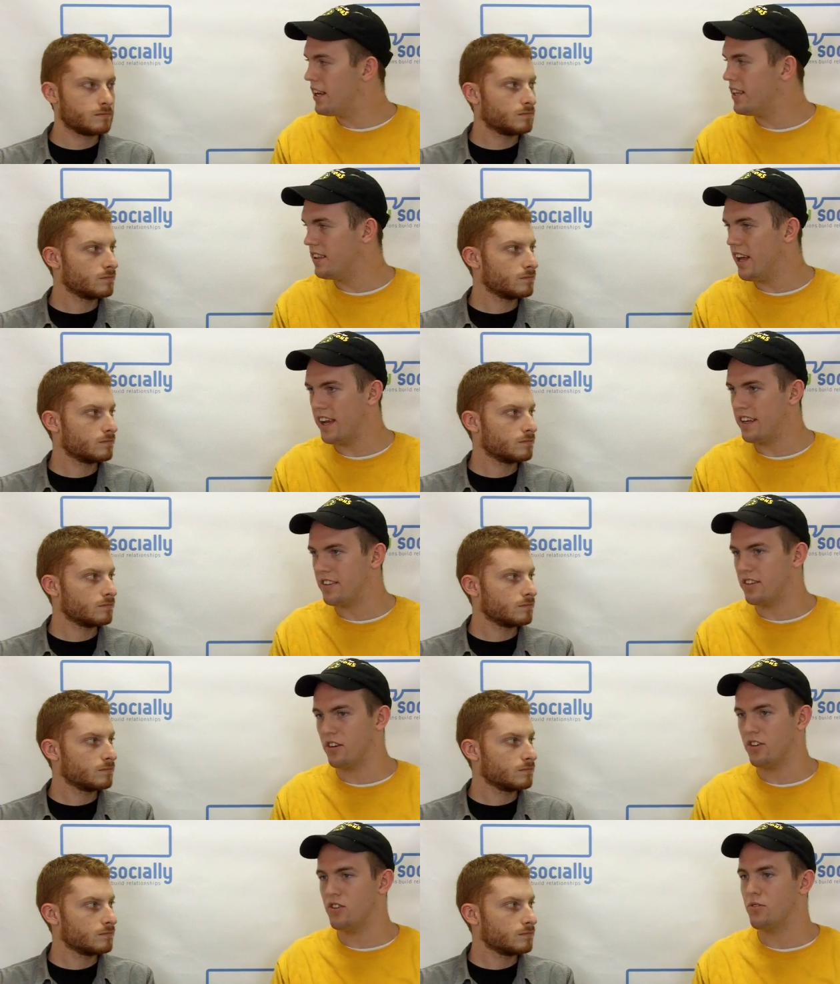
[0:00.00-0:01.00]
Speaker 1: many likes
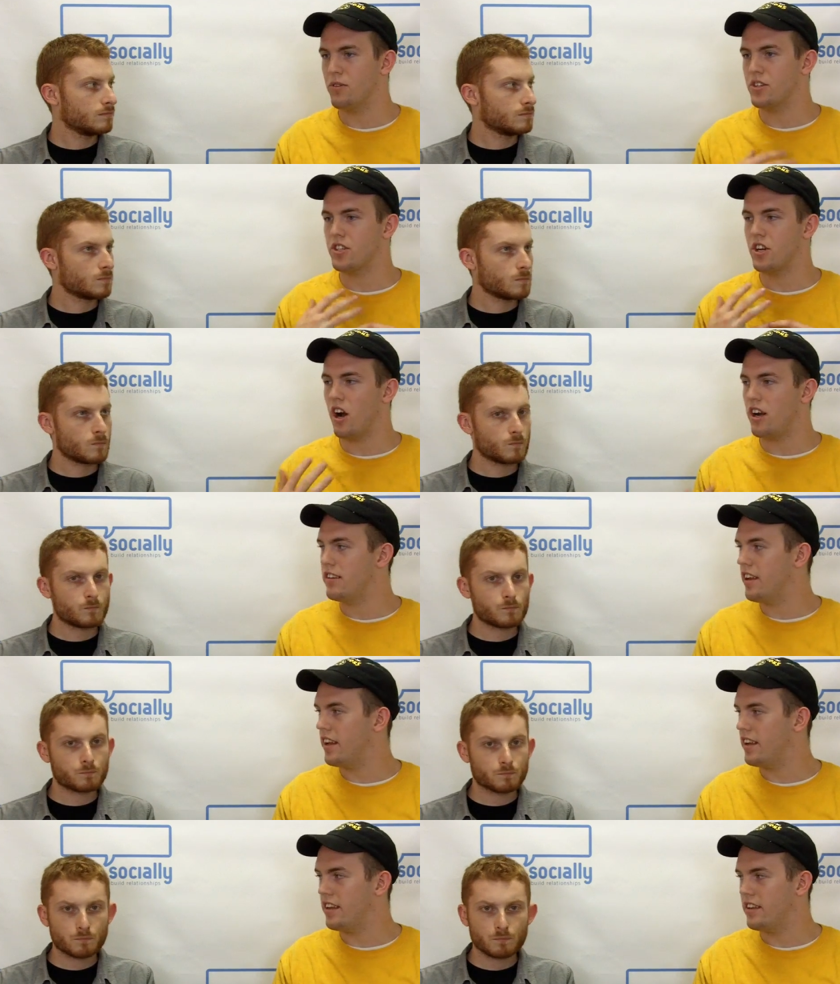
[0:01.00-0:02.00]
or too much
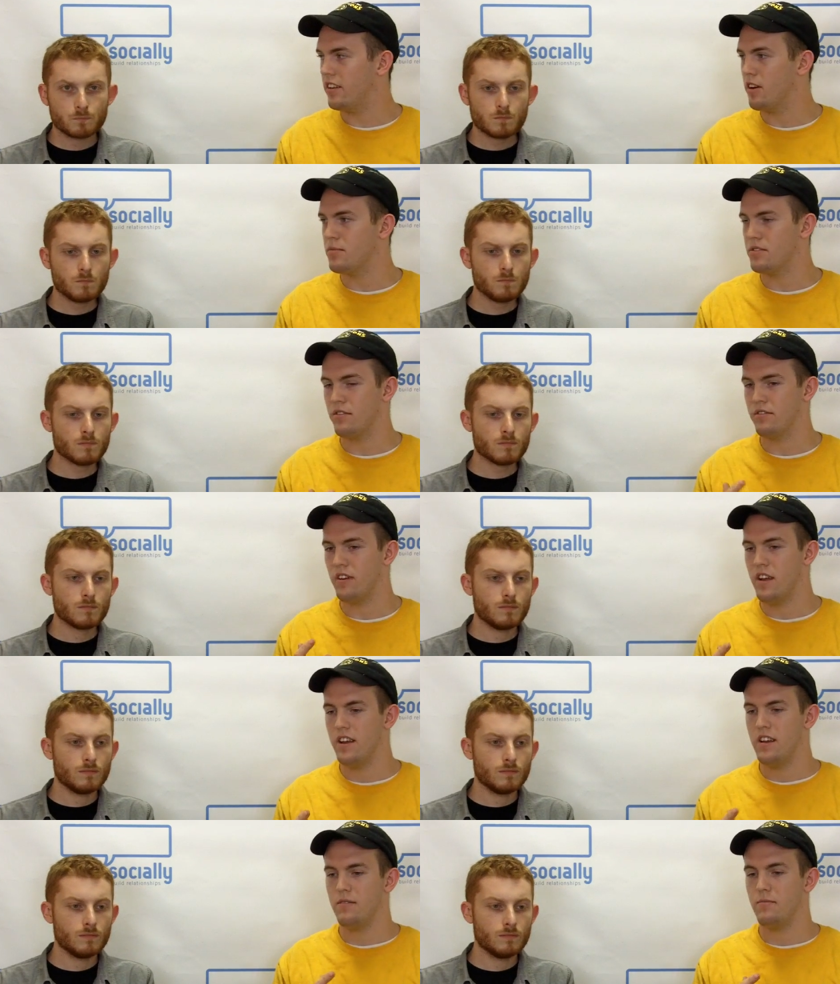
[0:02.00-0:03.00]
content in terms of
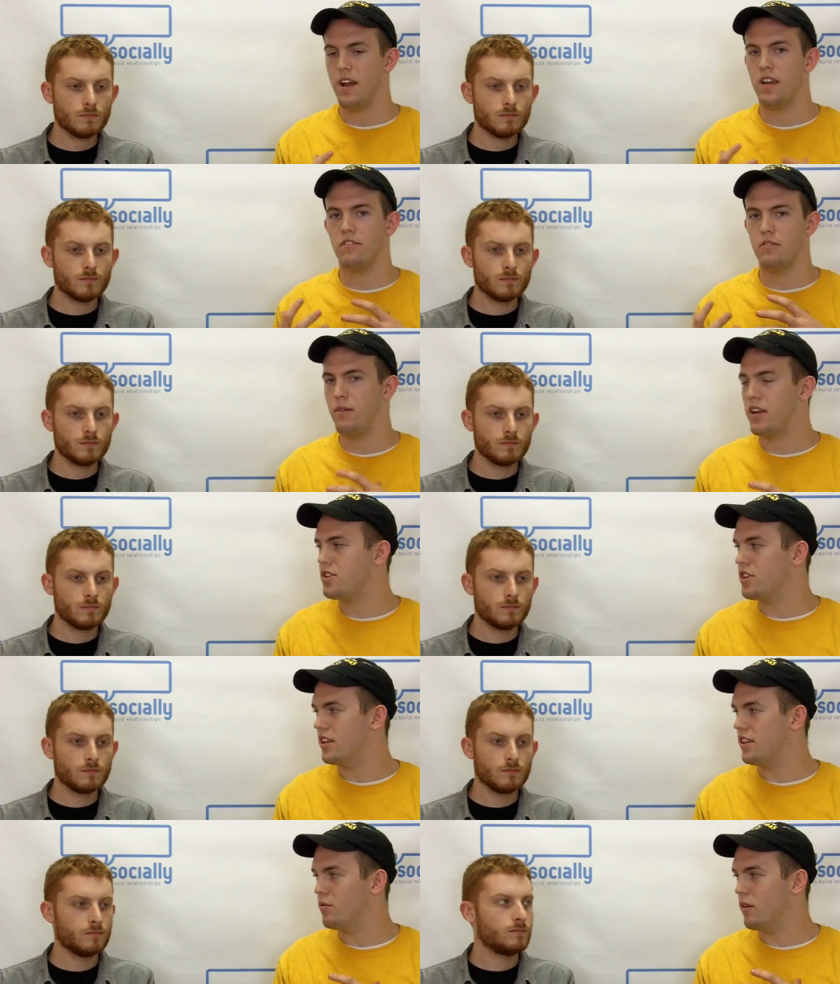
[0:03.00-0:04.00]
my
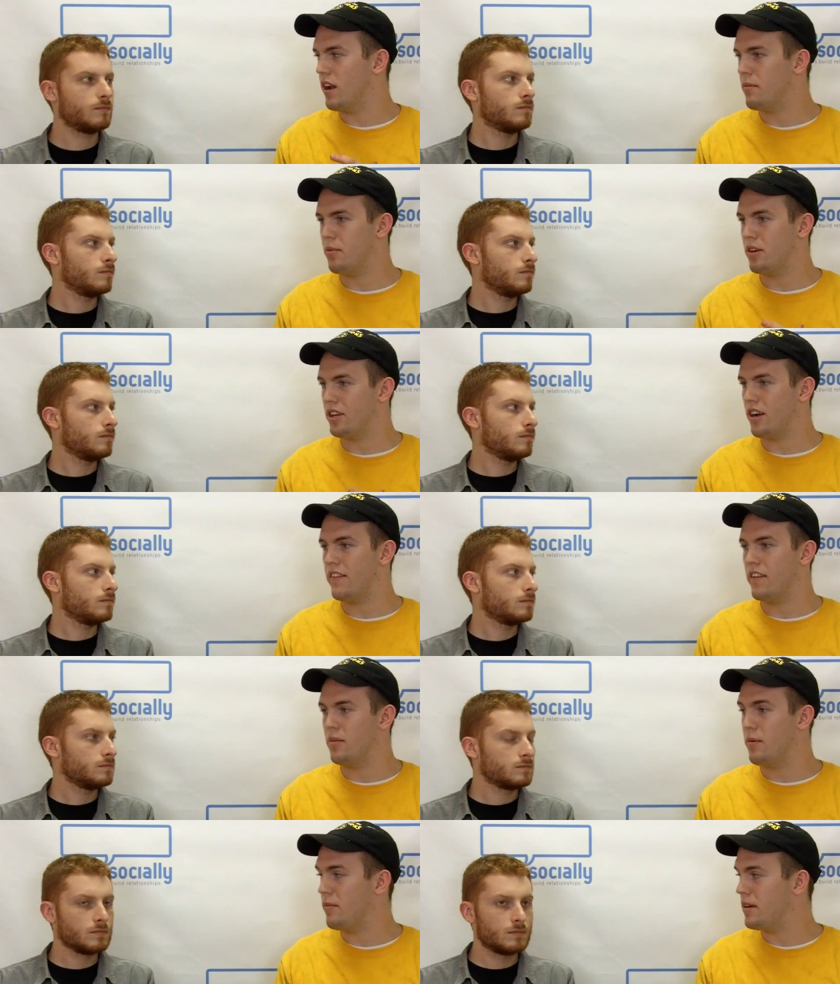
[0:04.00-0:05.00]
information and what I'm putting on
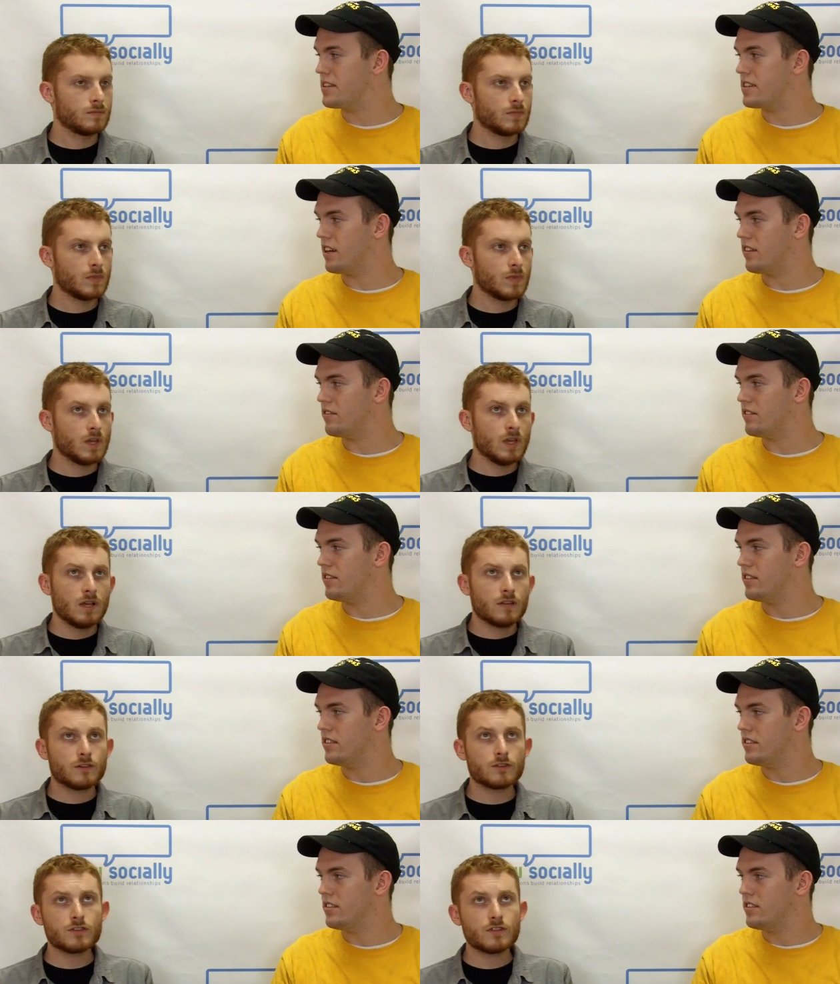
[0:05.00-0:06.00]
there about myself.
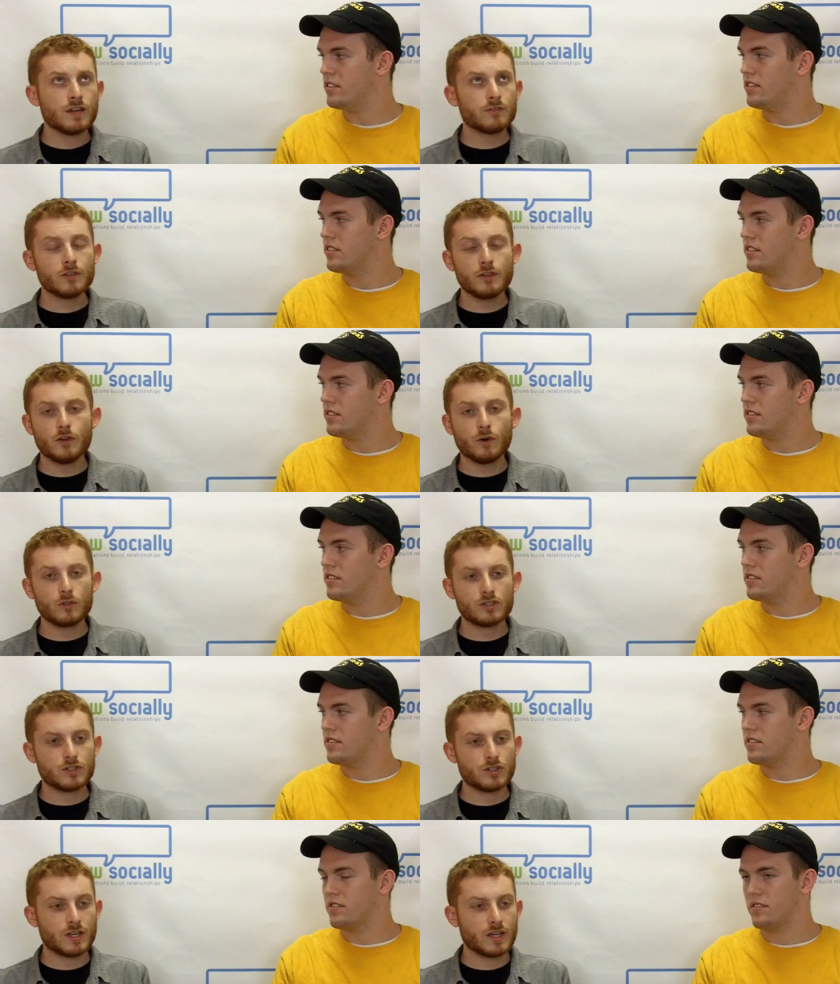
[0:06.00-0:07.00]
Speaker 2: There's definitely no
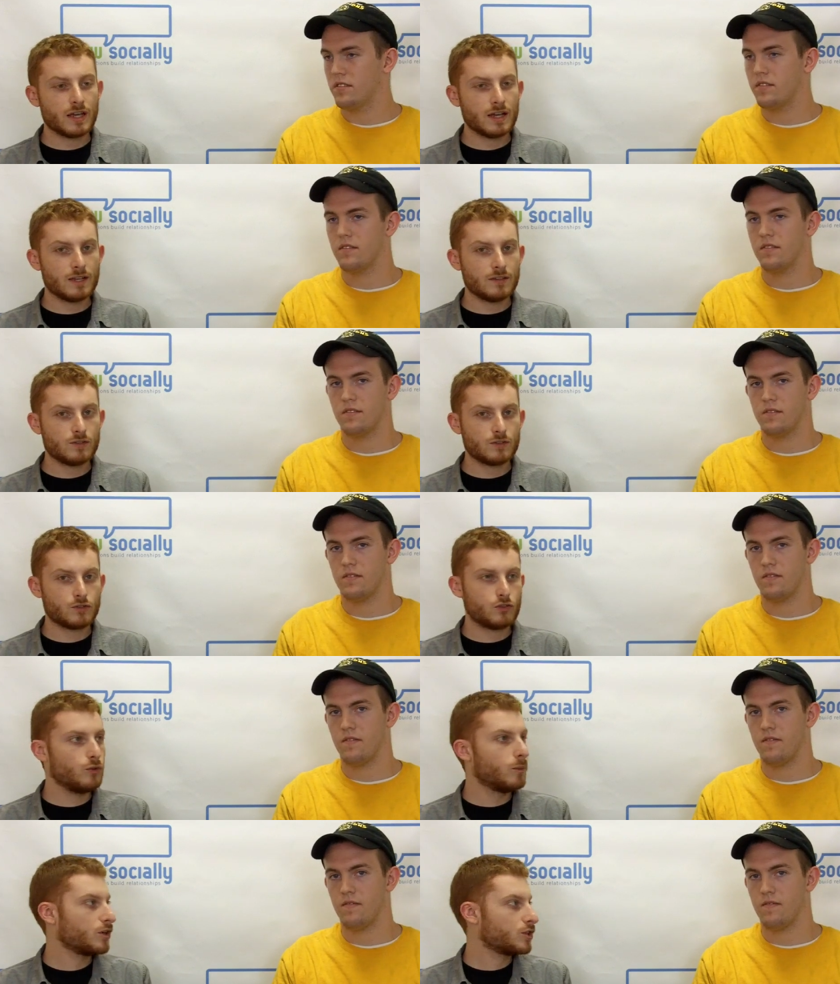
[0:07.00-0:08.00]
such thing as
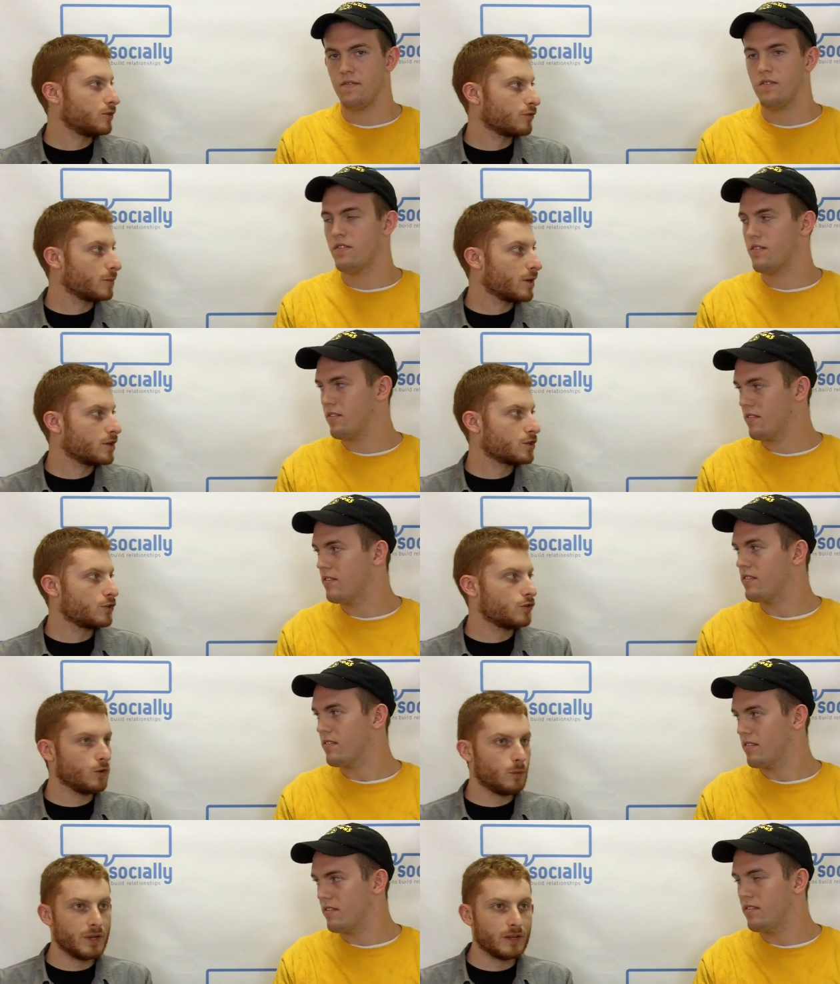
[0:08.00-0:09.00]
too much information,
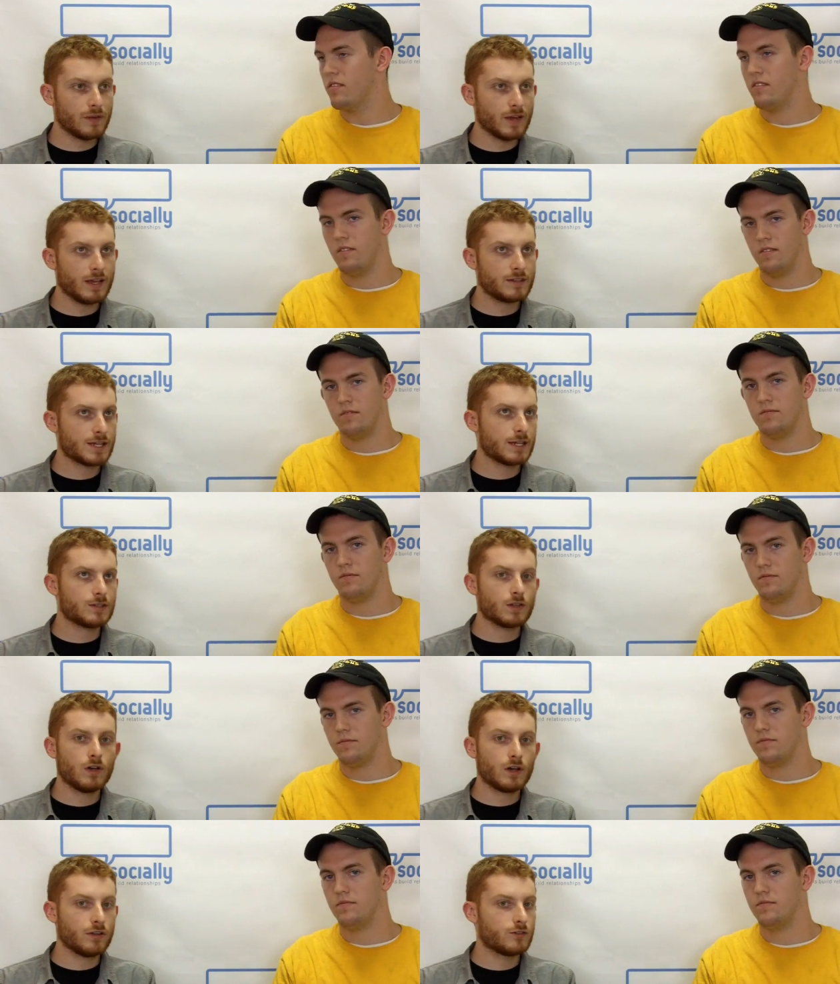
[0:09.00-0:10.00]
too many likes, as
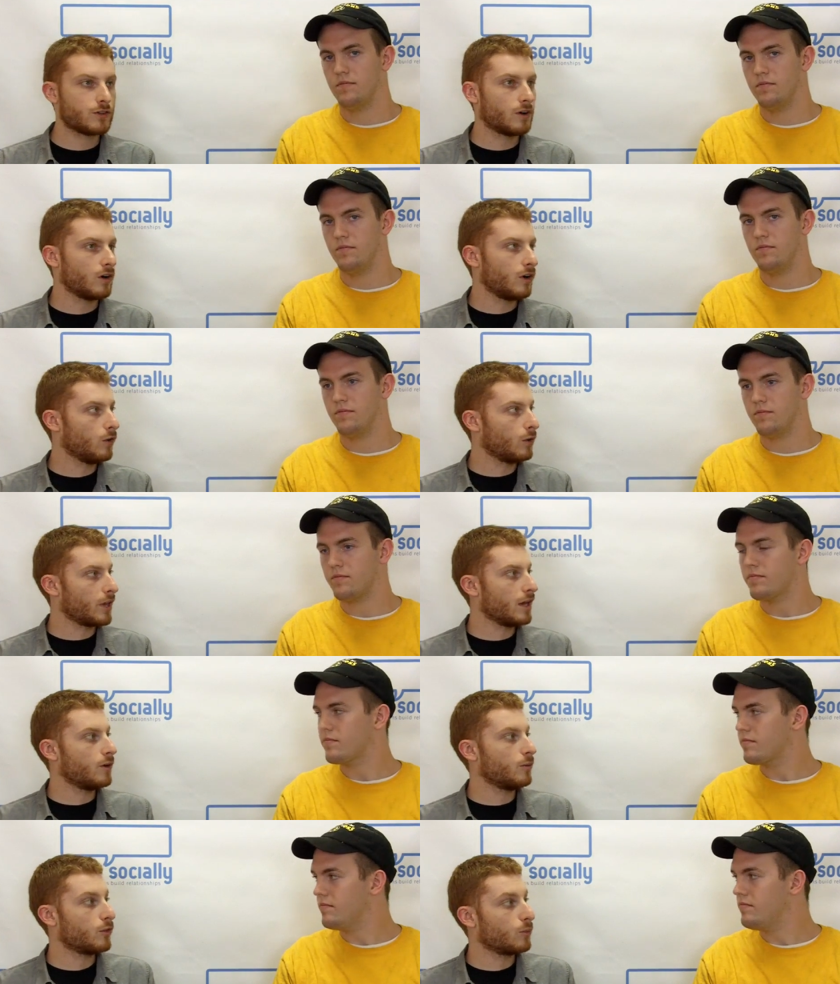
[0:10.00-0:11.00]
long as they're all
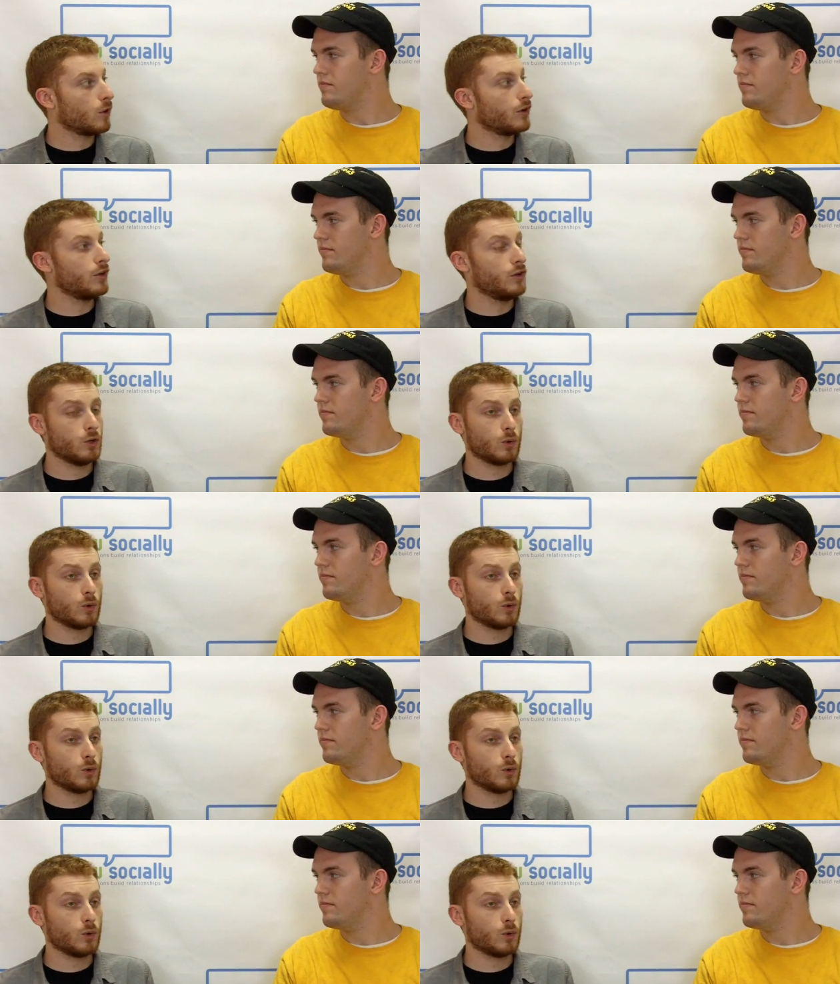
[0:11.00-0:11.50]
okay with what